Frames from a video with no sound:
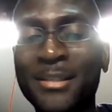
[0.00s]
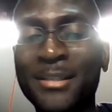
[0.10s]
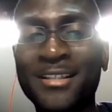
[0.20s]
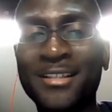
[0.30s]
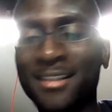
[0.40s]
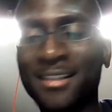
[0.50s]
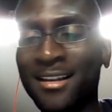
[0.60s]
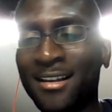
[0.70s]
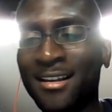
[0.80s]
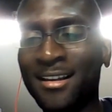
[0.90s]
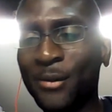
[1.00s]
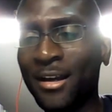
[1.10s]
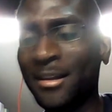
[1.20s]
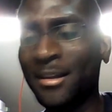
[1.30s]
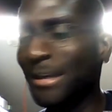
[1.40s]
Yeah, and we did.
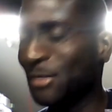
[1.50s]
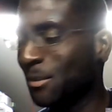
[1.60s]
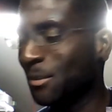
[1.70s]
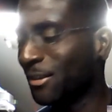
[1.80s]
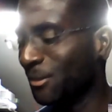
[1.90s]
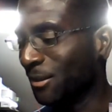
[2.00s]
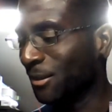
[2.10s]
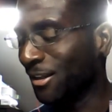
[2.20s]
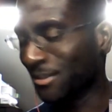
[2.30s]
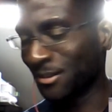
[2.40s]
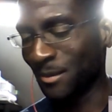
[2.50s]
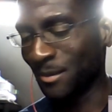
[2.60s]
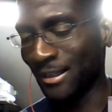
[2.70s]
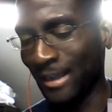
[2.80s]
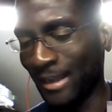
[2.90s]
Yeah,
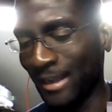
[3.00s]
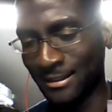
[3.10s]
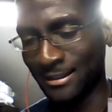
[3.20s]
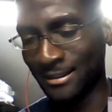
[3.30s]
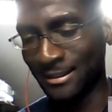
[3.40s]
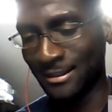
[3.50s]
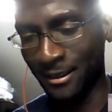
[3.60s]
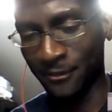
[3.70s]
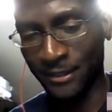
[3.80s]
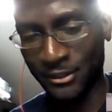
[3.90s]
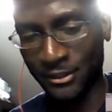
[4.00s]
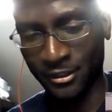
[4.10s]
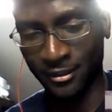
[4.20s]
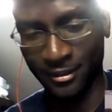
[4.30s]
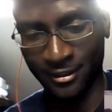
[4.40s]
someone asked us about that at a
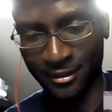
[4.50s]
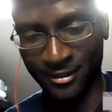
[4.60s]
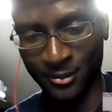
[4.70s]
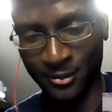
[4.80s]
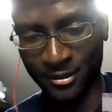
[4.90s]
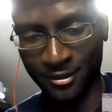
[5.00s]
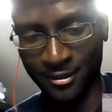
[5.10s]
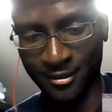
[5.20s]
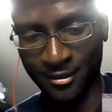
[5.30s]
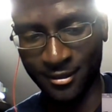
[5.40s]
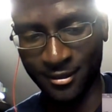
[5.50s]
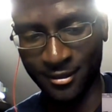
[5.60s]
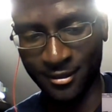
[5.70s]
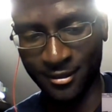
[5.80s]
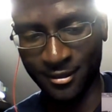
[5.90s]
convention. I think it was
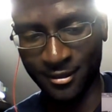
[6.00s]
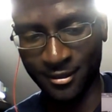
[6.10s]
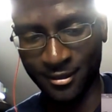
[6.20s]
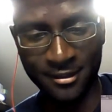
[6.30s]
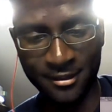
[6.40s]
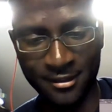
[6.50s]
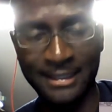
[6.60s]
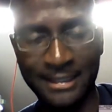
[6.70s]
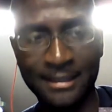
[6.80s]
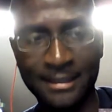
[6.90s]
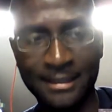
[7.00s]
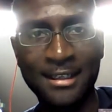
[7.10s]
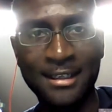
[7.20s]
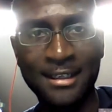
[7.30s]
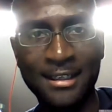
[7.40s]
a language Japan last time.
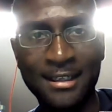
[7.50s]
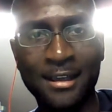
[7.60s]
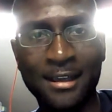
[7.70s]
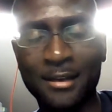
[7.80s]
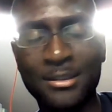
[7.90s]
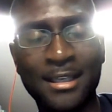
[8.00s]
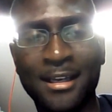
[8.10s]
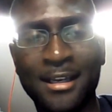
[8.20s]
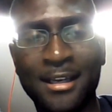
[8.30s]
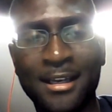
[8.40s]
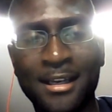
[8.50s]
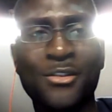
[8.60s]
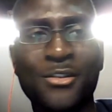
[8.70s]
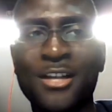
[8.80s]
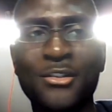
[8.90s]
They were saying like, you
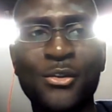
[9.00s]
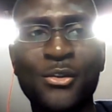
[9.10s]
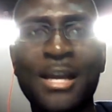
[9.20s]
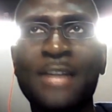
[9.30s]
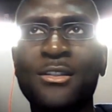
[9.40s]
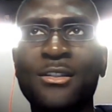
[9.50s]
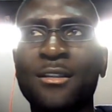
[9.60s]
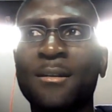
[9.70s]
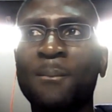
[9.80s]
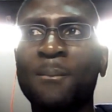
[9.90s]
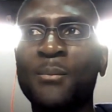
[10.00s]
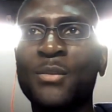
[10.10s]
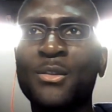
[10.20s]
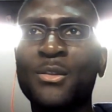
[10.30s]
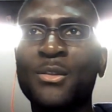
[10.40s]
know, did you guys do that to
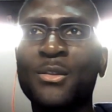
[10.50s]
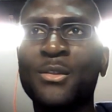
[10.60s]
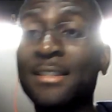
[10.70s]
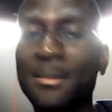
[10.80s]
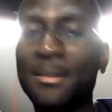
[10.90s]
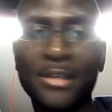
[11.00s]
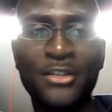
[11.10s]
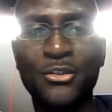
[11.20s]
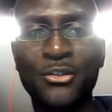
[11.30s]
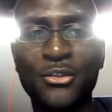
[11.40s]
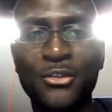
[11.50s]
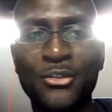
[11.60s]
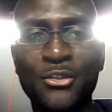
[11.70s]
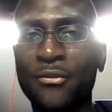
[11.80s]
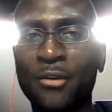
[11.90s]
sort of sidestep the issue
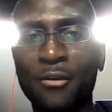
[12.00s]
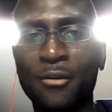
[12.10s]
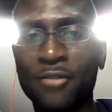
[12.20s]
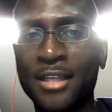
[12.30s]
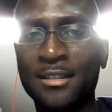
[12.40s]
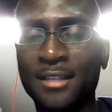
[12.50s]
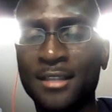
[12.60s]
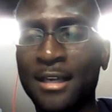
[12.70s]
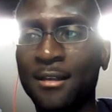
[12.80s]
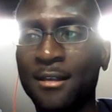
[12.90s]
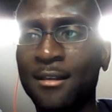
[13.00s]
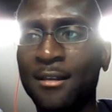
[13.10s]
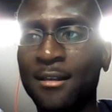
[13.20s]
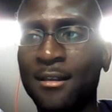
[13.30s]
of race? And